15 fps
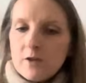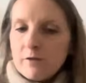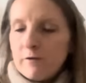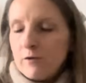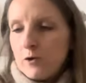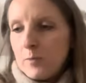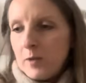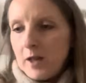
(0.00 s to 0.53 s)

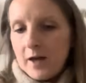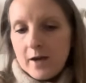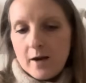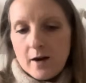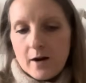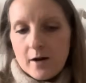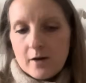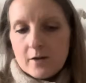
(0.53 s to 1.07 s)
4-ply
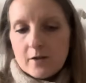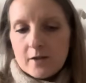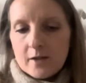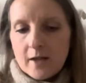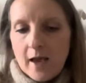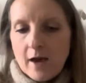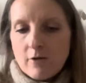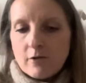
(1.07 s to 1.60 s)
yarns
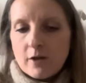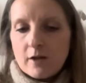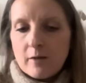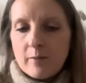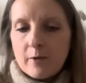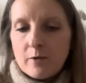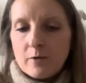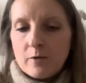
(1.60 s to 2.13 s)
held
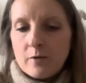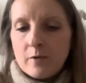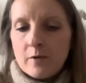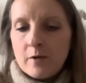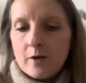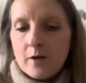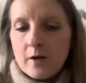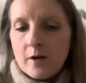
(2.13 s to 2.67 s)
double
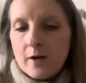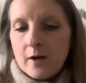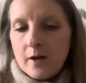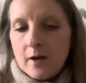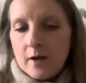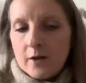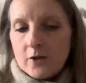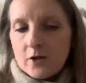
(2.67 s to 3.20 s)

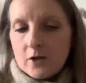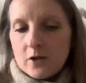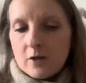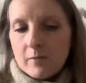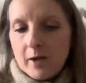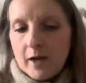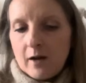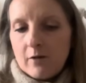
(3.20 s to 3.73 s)
just to
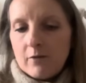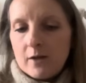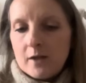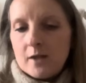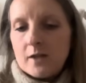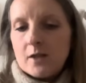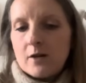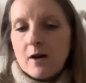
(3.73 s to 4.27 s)
make a really
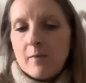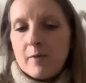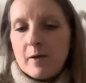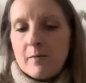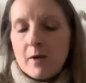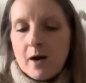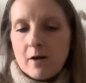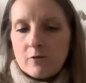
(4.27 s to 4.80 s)
scrappy
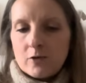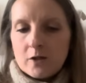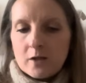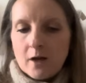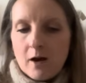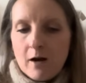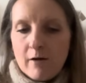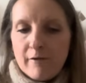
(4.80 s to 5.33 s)
marled
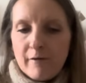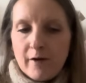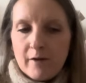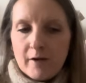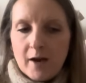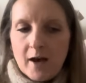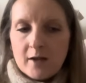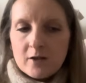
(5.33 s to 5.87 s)
scarf. I'll
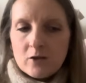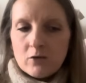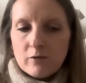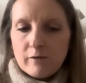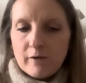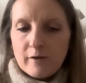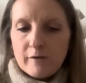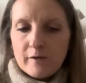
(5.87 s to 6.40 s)
cast on
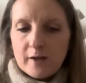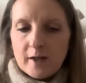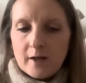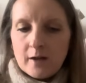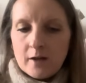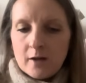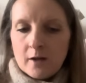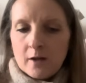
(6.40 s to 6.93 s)
50,
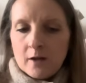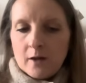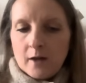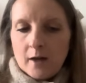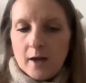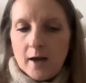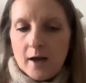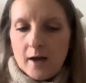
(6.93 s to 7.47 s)

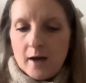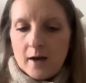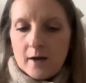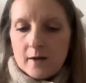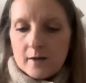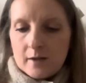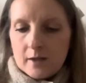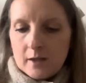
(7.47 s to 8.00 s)

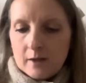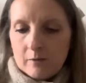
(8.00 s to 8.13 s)
and